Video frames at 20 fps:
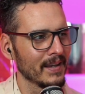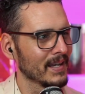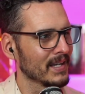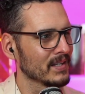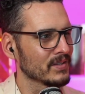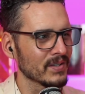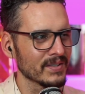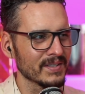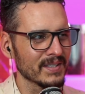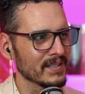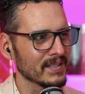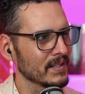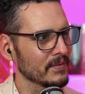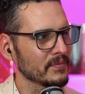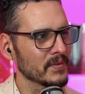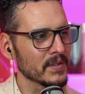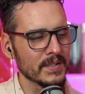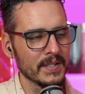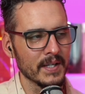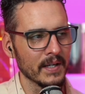Just a
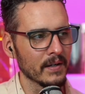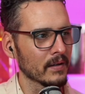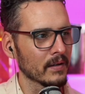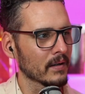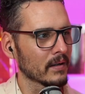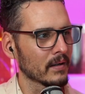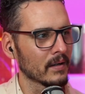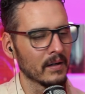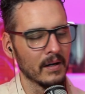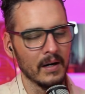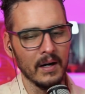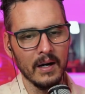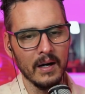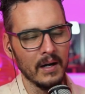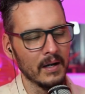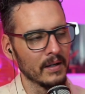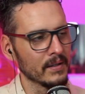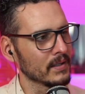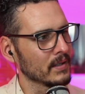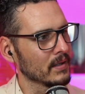different tier.
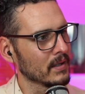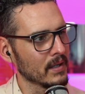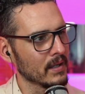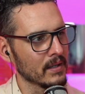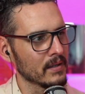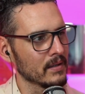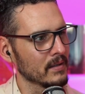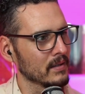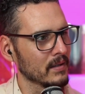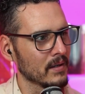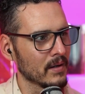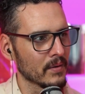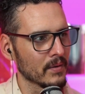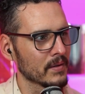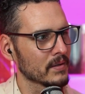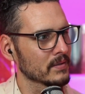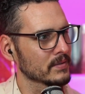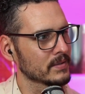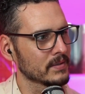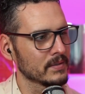
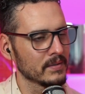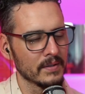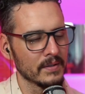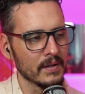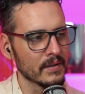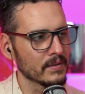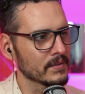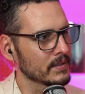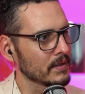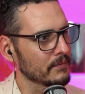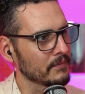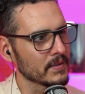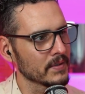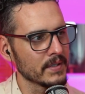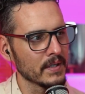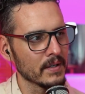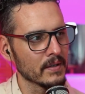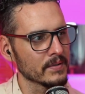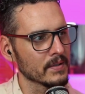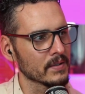There's different
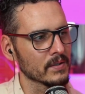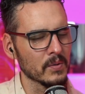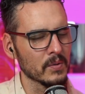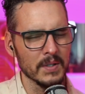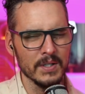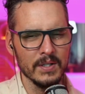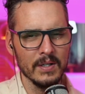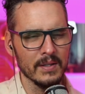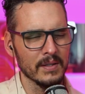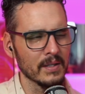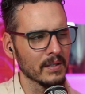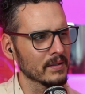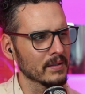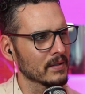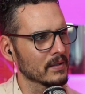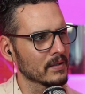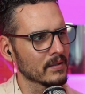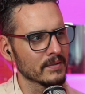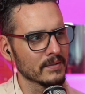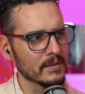tiers. On Twitch, I think
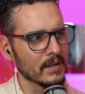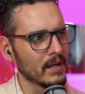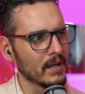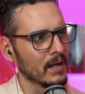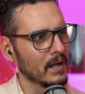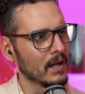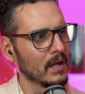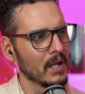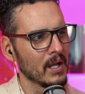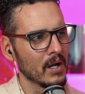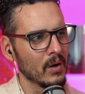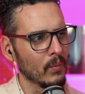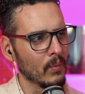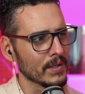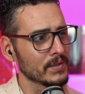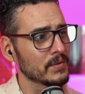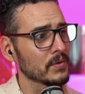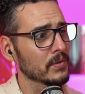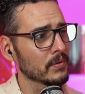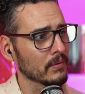there's 1,
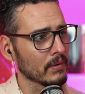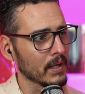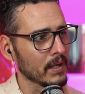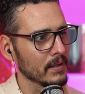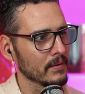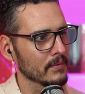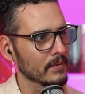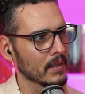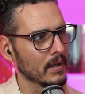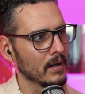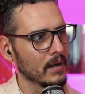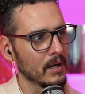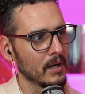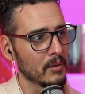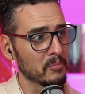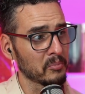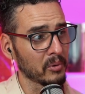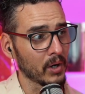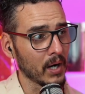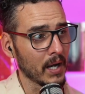2, 3.
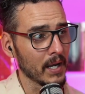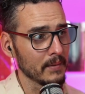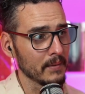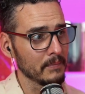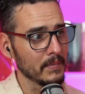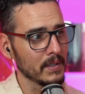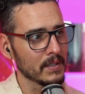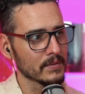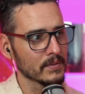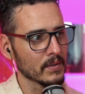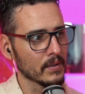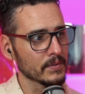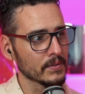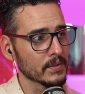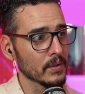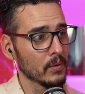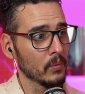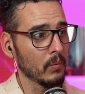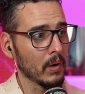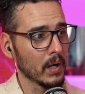Prime is
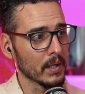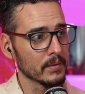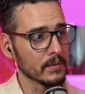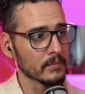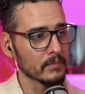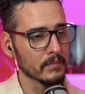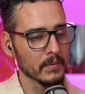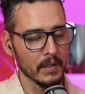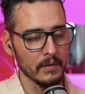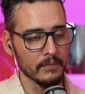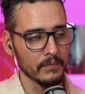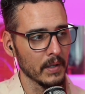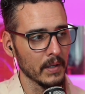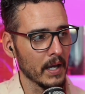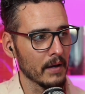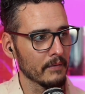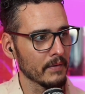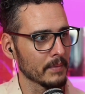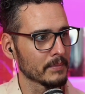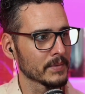also 1. If you
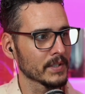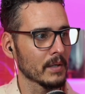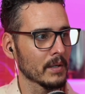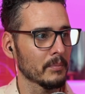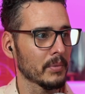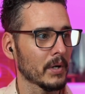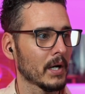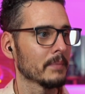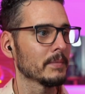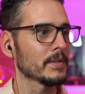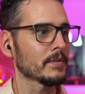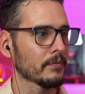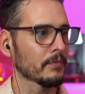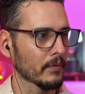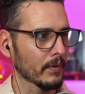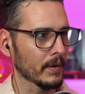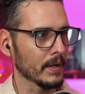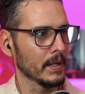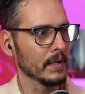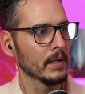have Amazon Prime, it's
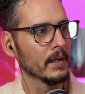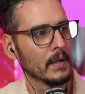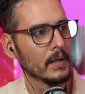free.